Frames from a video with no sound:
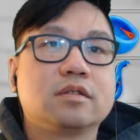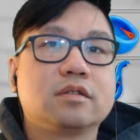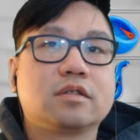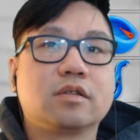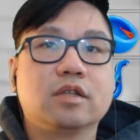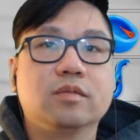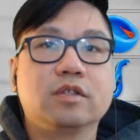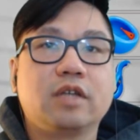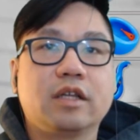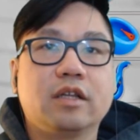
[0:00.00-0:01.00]
So he would
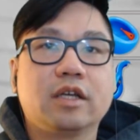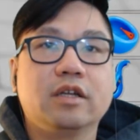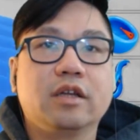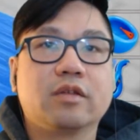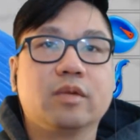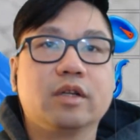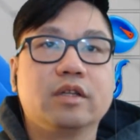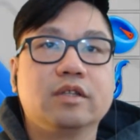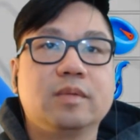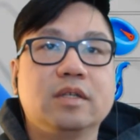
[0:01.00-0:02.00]
take like another one of
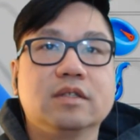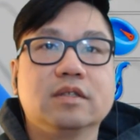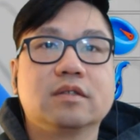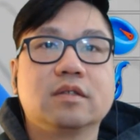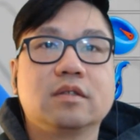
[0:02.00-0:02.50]
these pieces.